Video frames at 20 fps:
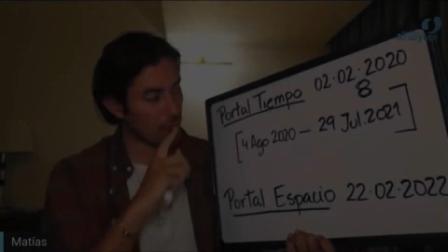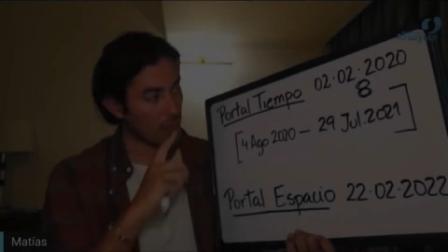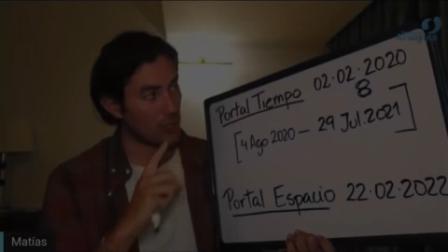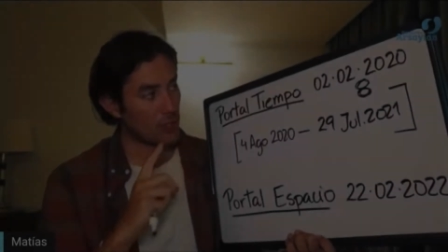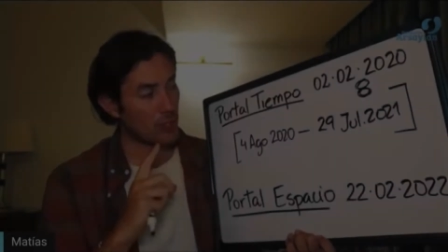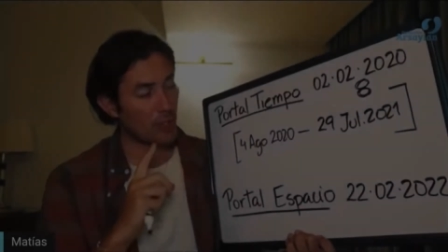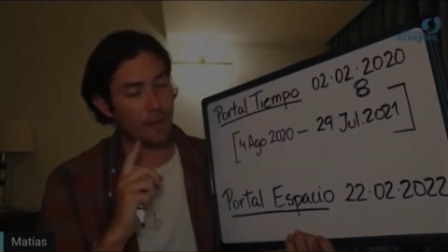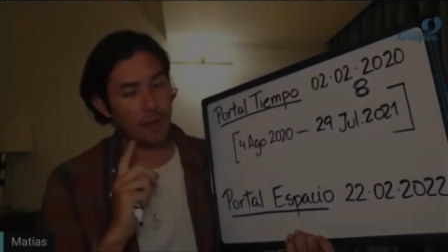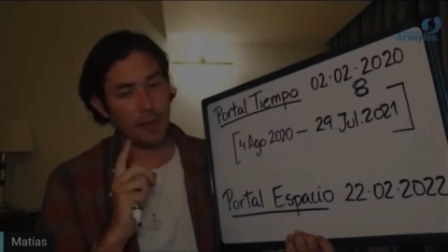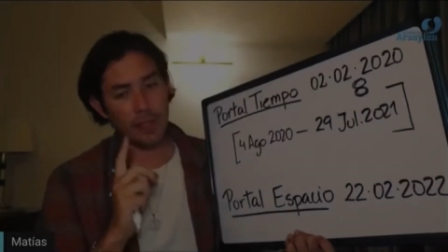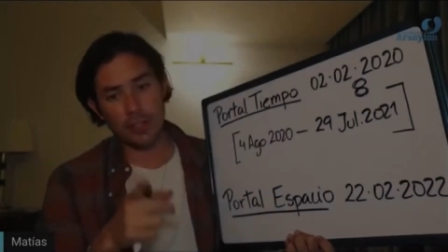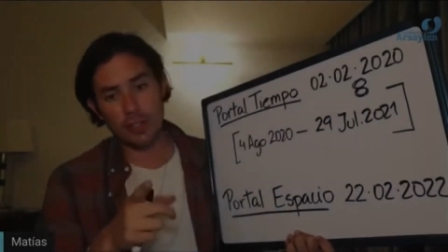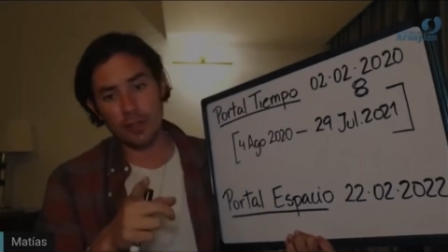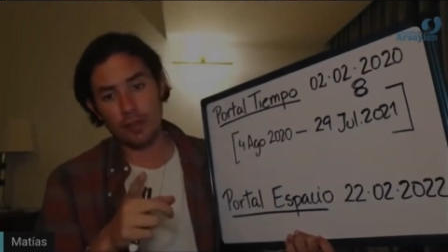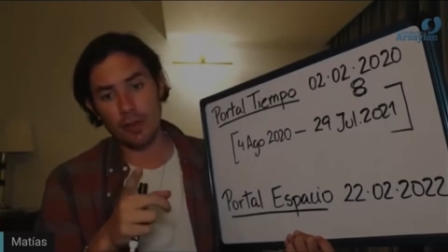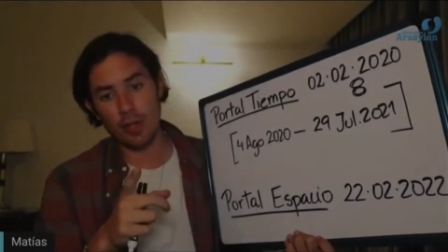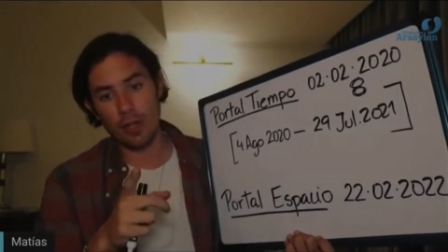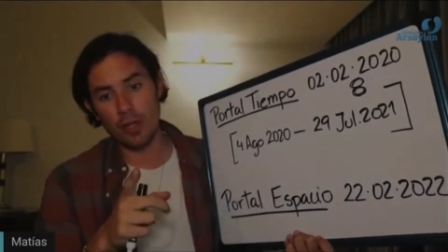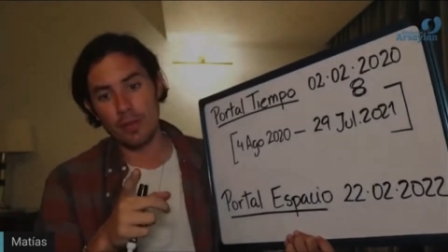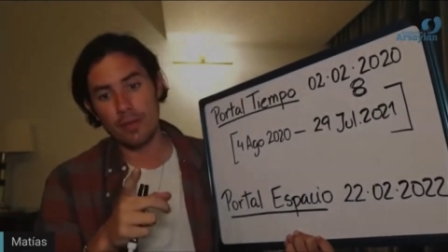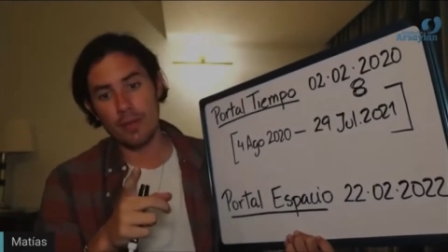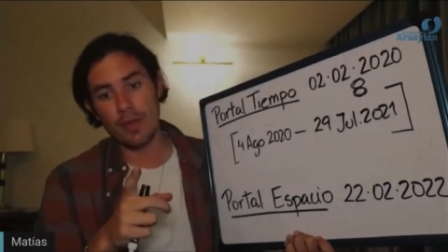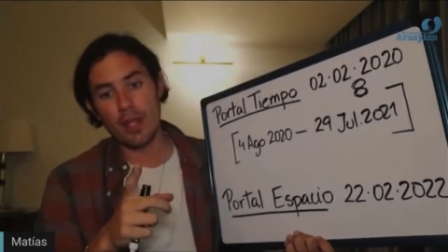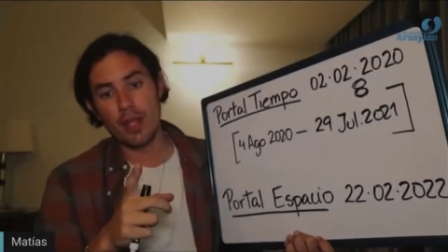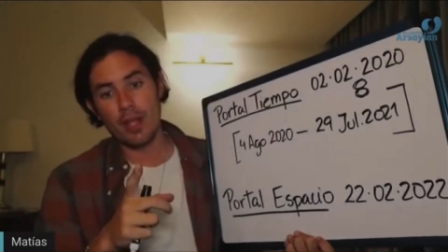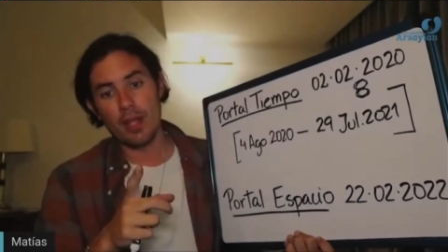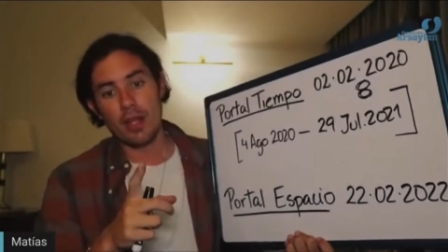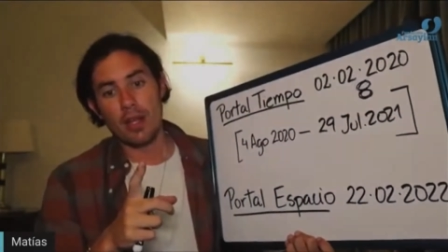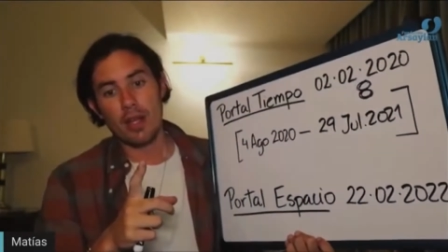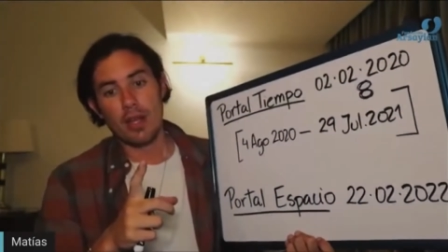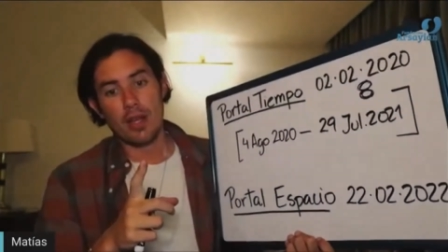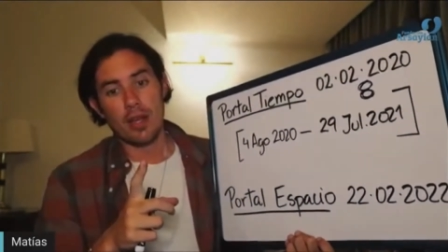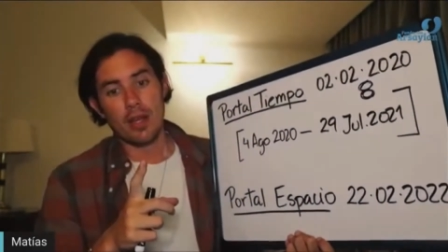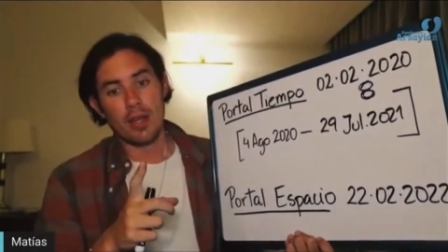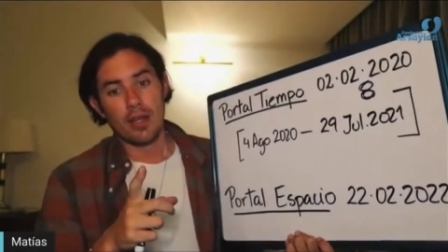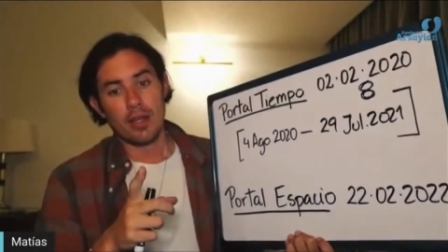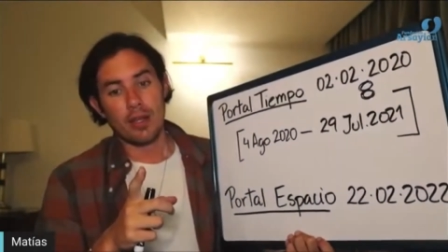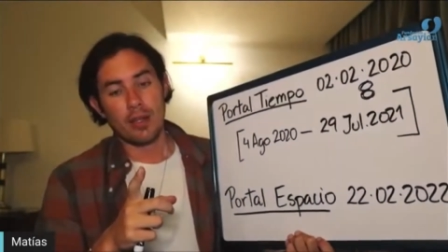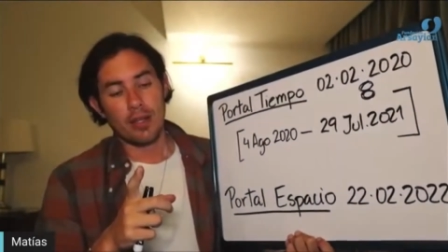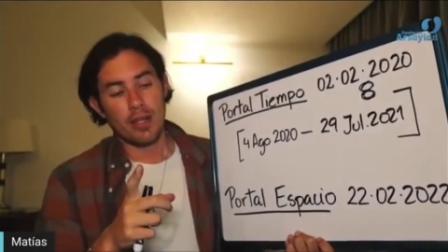So first of all,
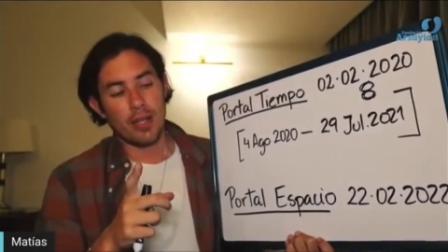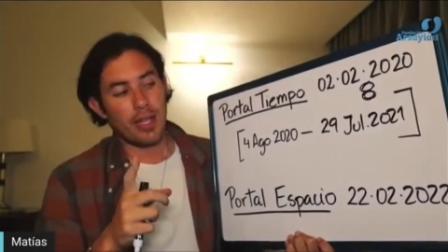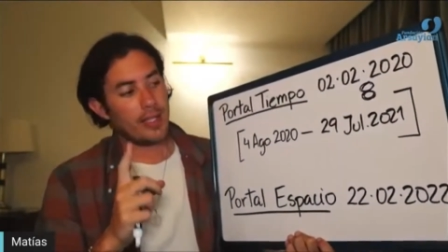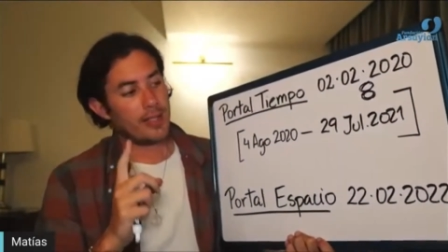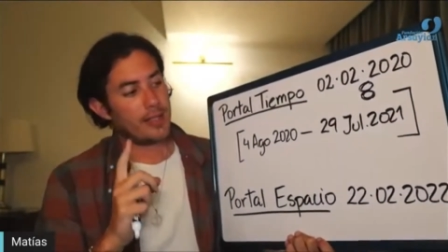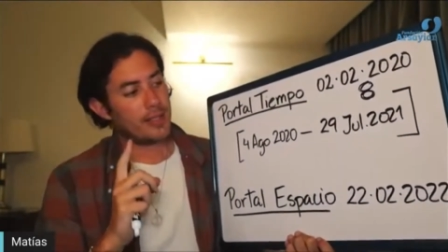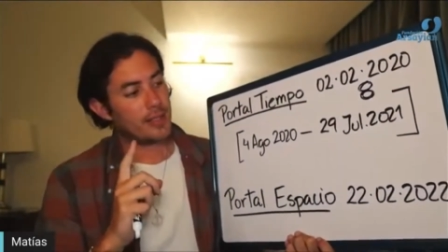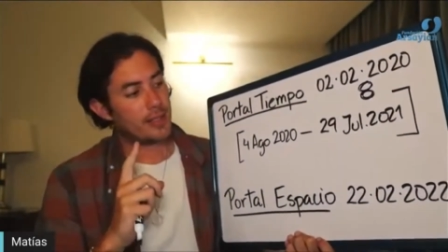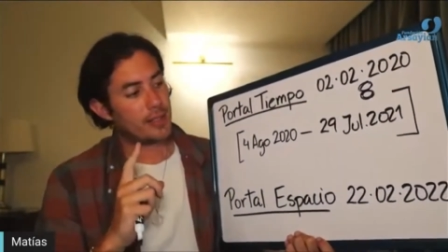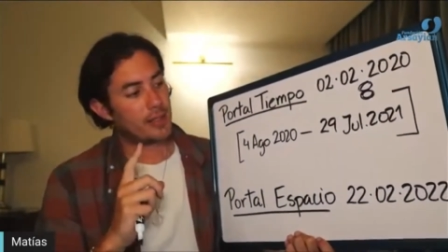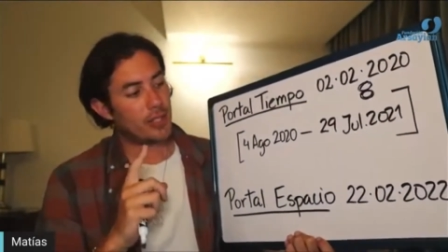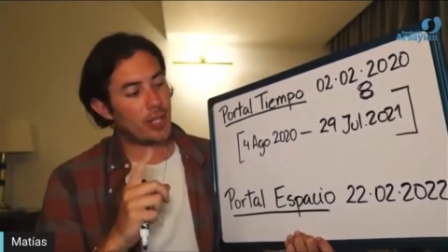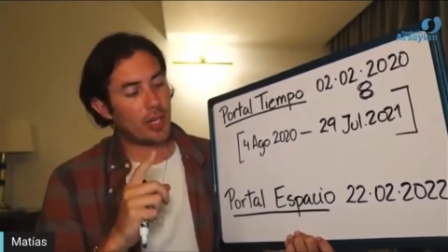let's